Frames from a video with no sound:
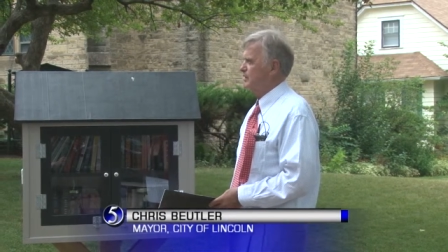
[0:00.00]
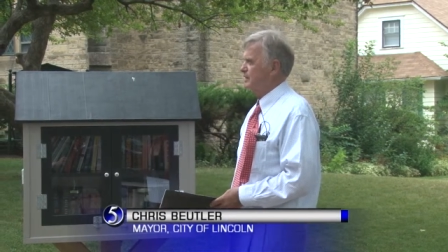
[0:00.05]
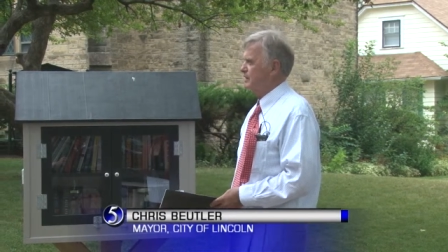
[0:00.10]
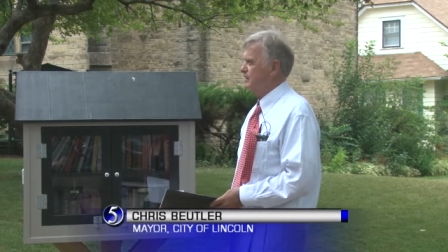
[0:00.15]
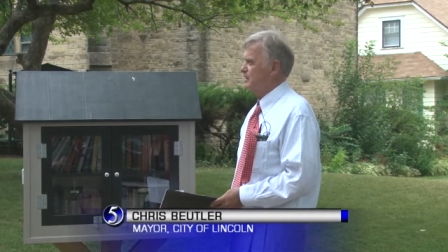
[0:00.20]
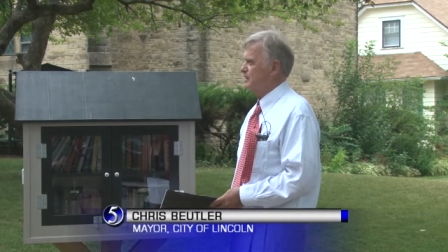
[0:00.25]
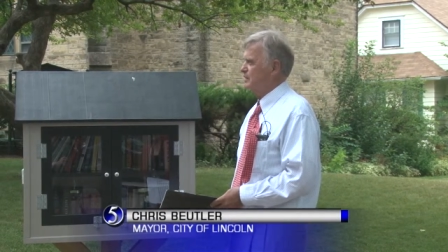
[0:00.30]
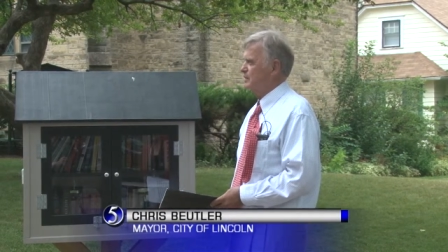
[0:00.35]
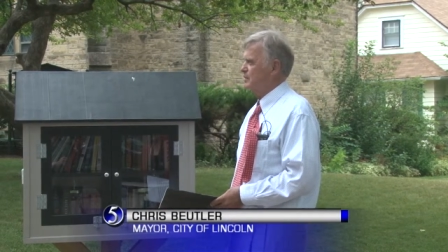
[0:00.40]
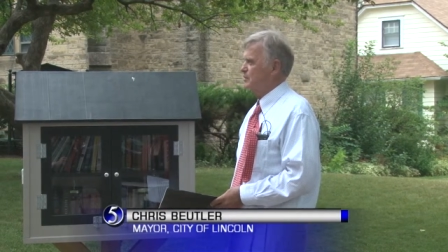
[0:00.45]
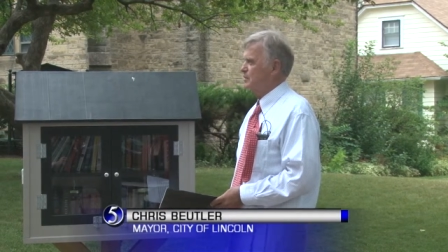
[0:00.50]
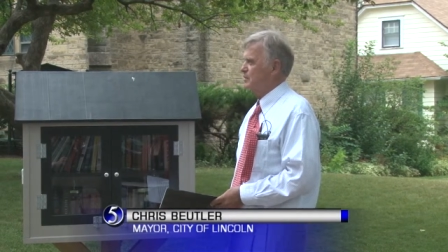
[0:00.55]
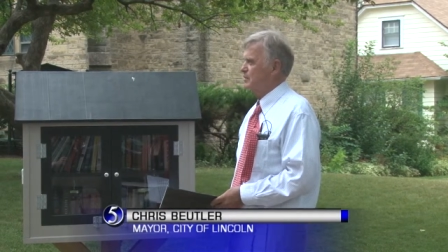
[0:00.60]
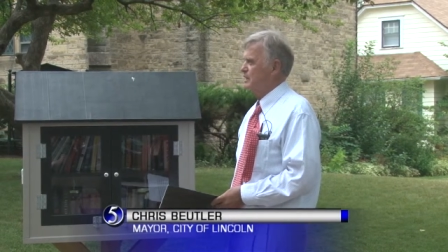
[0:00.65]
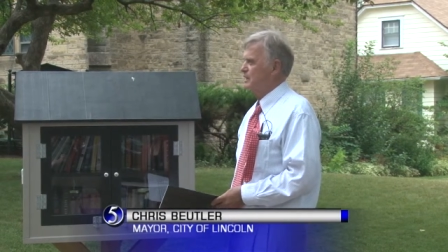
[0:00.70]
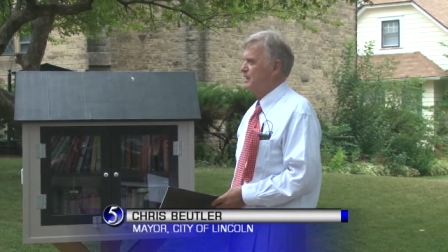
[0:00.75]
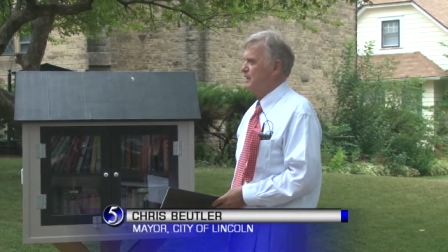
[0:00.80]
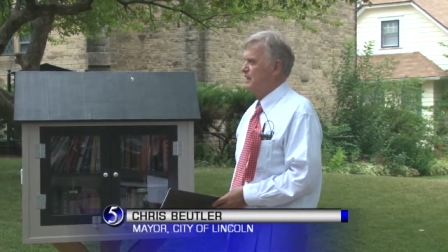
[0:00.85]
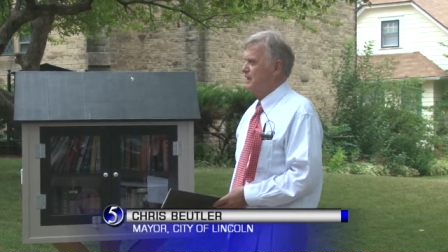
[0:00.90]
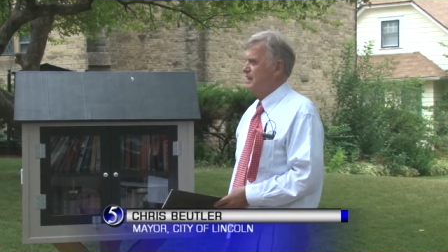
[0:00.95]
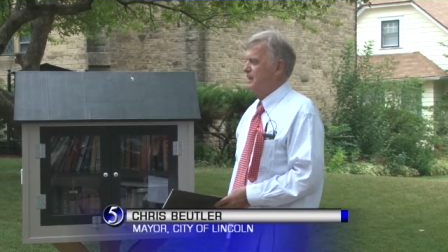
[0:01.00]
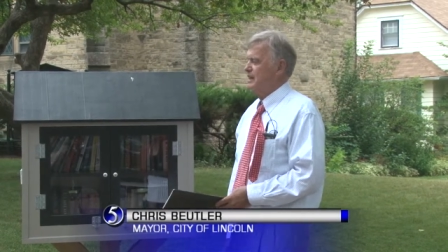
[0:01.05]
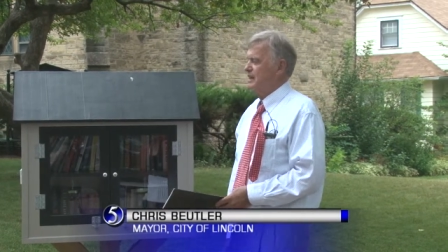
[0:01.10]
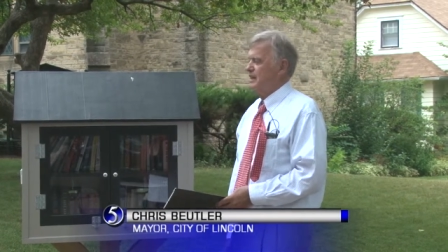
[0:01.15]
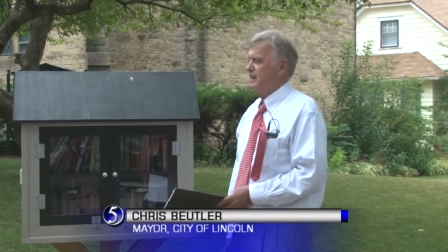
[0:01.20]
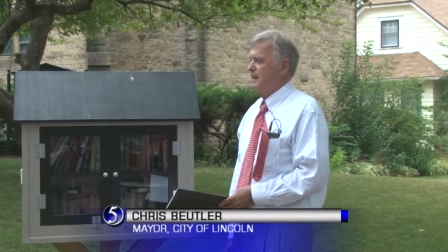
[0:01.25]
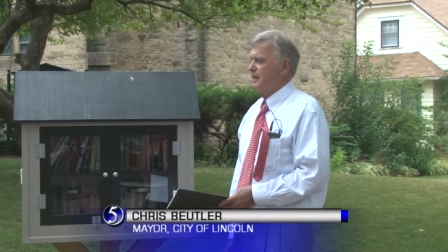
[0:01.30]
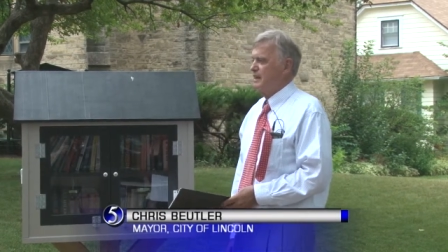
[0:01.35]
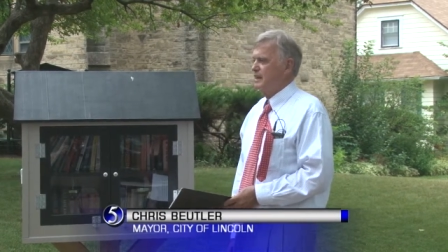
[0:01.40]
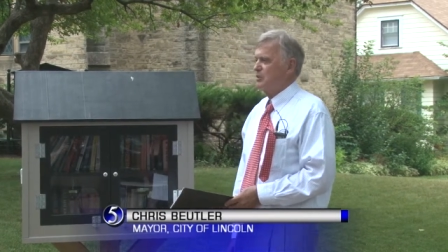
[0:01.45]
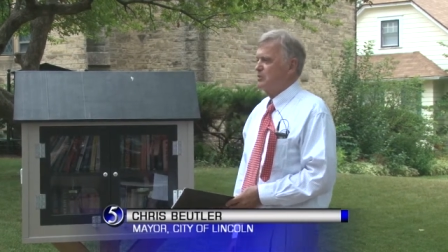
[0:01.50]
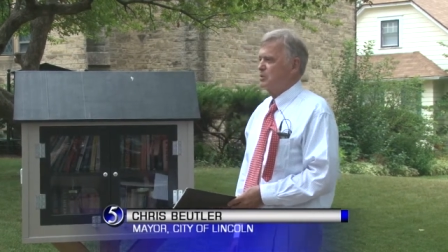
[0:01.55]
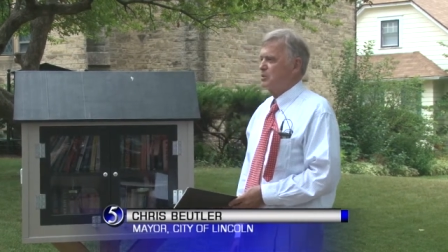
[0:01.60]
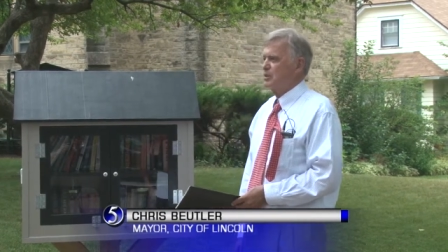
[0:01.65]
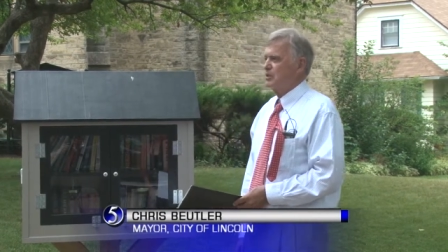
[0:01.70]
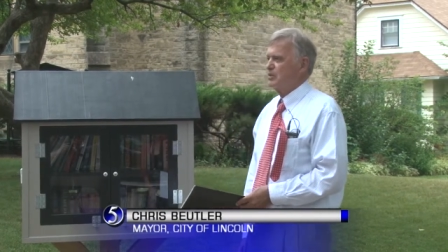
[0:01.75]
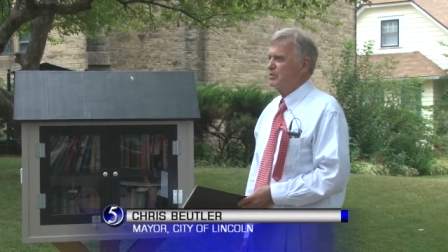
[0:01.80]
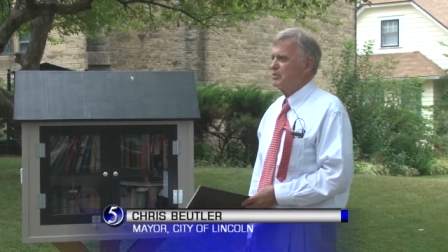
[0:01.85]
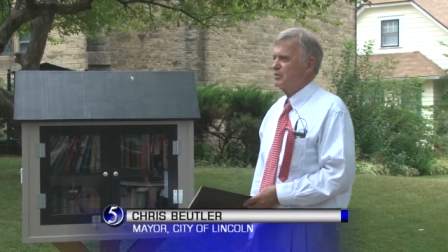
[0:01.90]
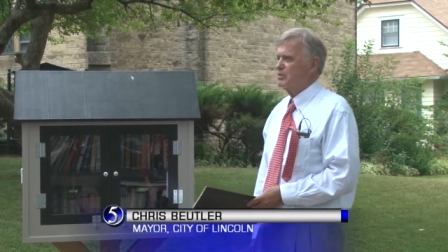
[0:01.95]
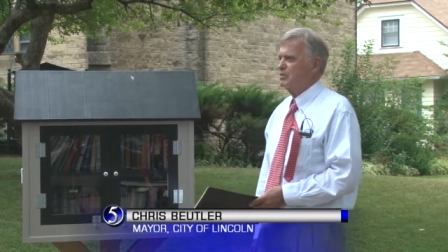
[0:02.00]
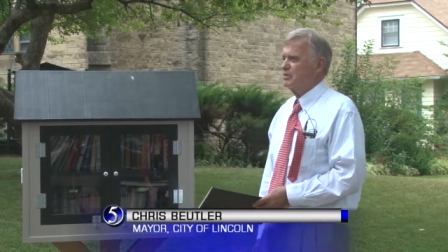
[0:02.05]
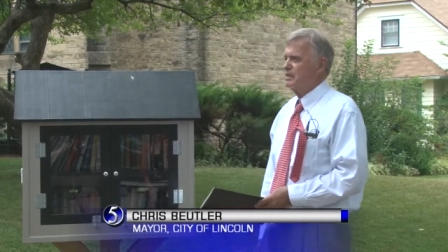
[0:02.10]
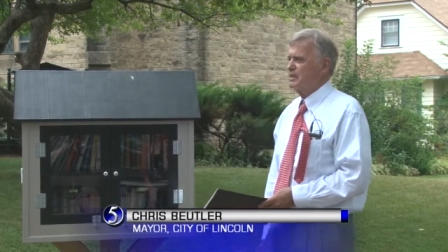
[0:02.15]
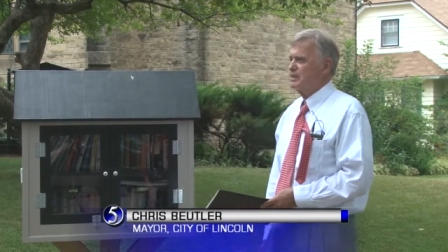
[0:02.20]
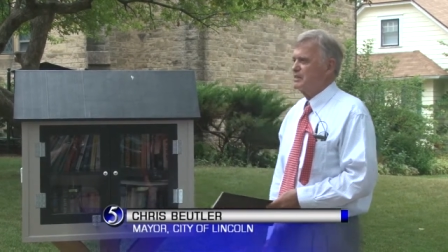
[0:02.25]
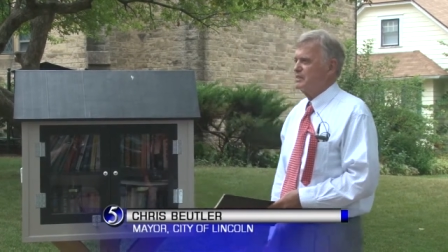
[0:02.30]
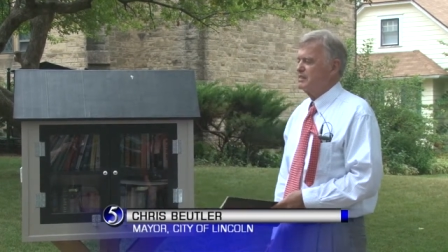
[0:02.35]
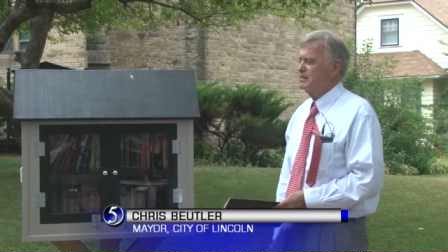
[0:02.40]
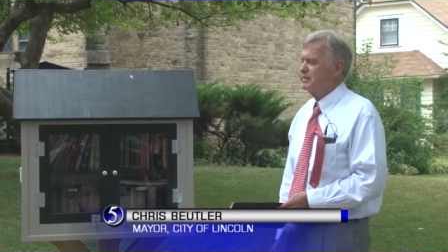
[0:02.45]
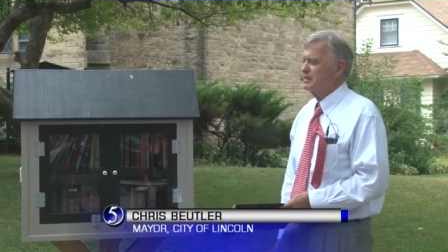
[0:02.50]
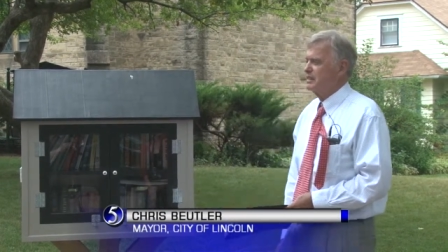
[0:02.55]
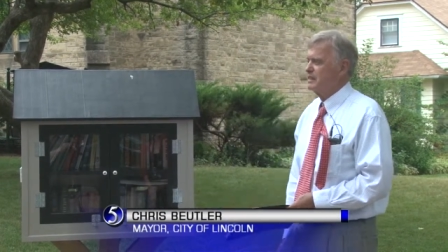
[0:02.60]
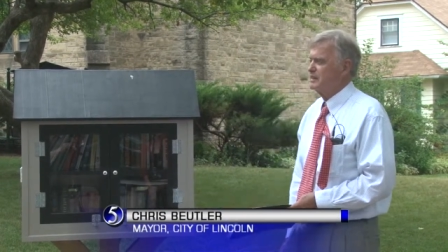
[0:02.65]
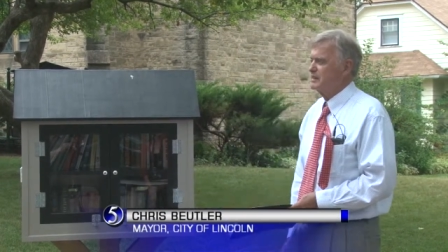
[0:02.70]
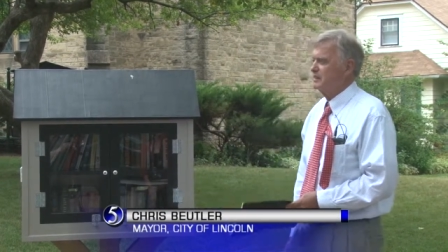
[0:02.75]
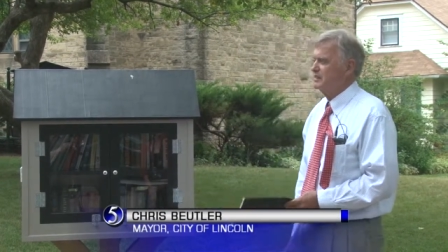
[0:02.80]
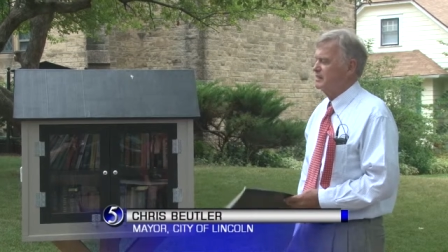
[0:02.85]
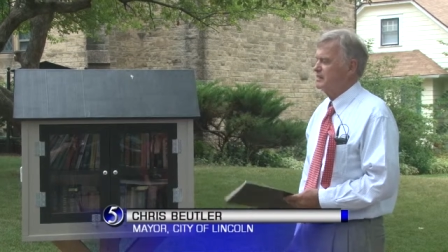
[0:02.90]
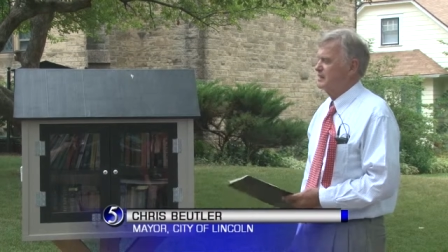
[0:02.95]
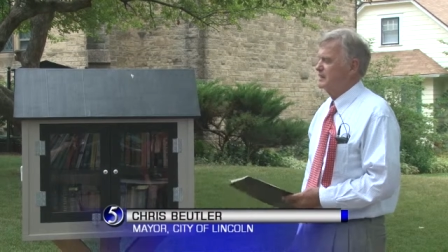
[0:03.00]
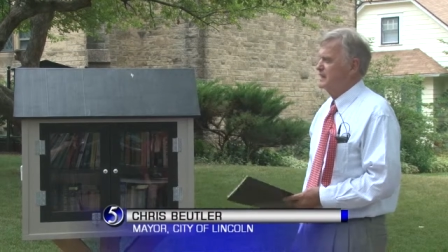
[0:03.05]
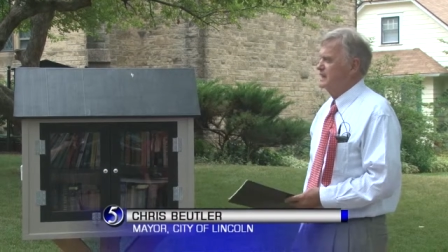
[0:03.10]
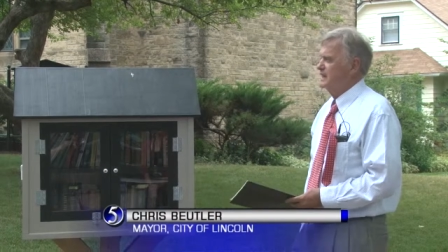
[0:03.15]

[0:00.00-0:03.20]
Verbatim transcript: uh, and work through these things.